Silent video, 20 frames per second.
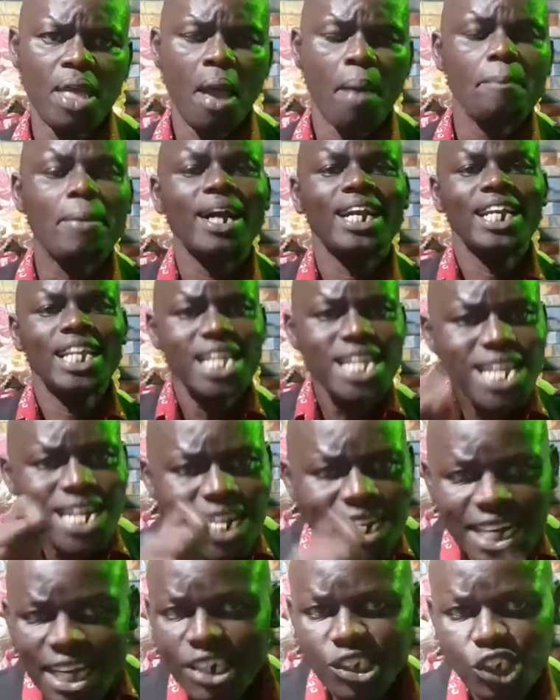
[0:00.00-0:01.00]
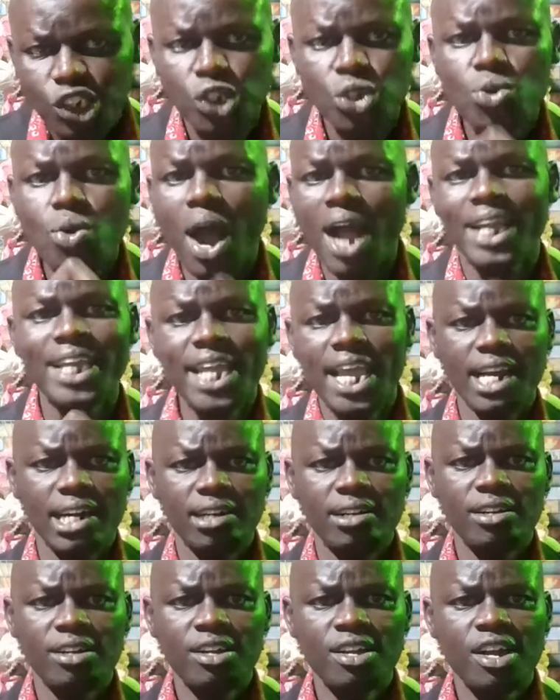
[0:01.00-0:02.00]
But he needs you again
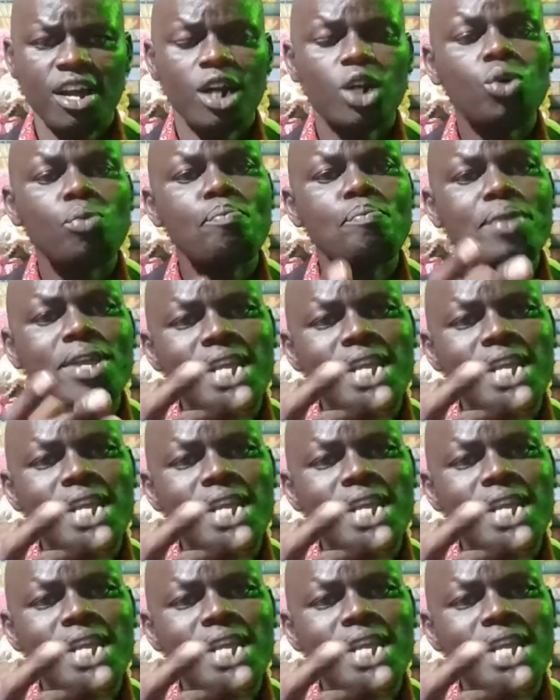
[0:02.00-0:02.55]
to